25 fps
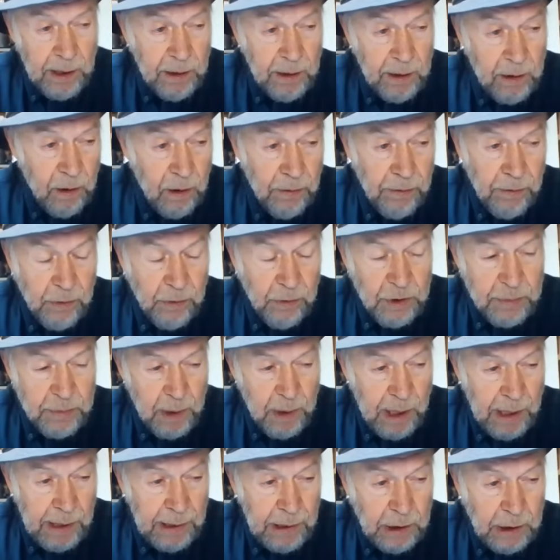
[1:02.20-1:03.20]
And all those
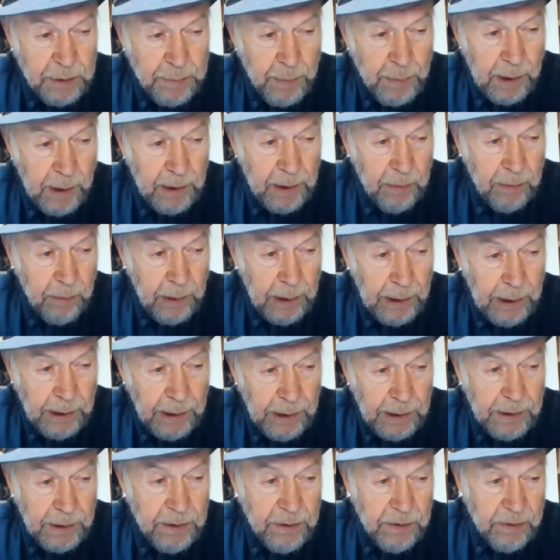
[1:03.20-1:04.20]
models, by the
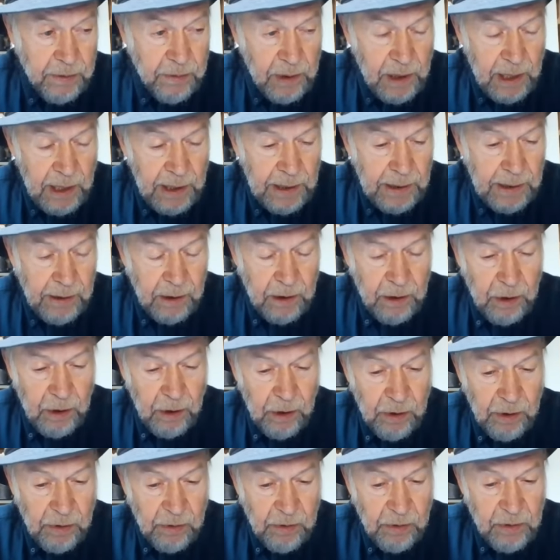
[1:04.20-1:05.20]
way, do not
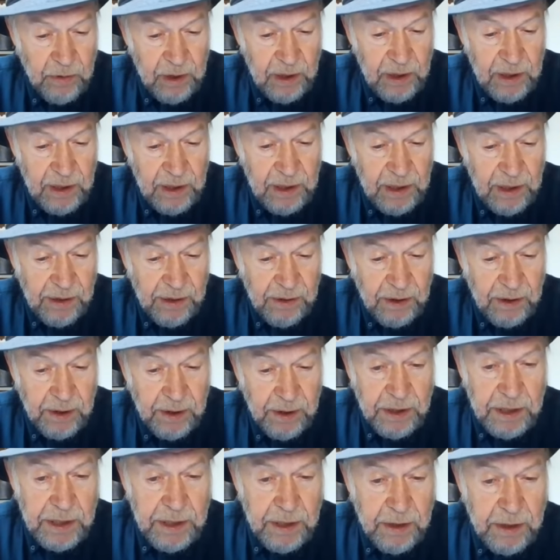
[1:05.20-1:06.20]
include the
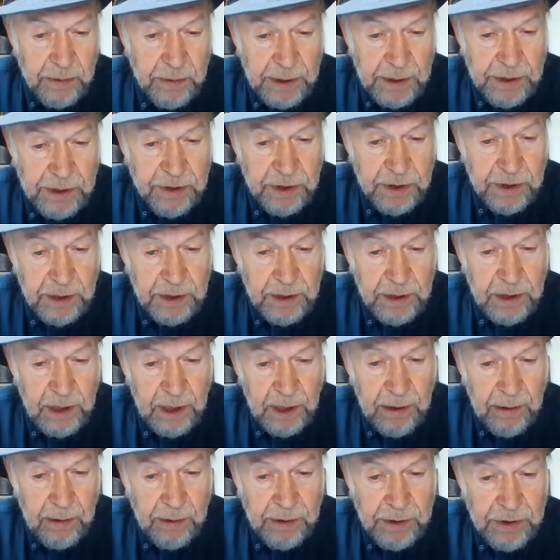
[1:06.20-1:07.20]
decreasing
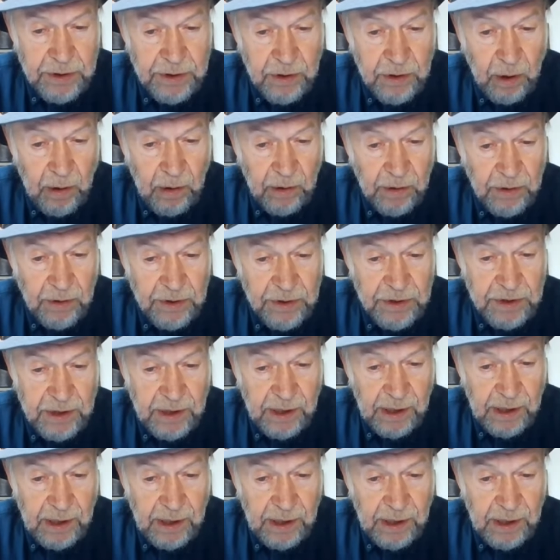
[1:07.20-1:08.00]
aerosols.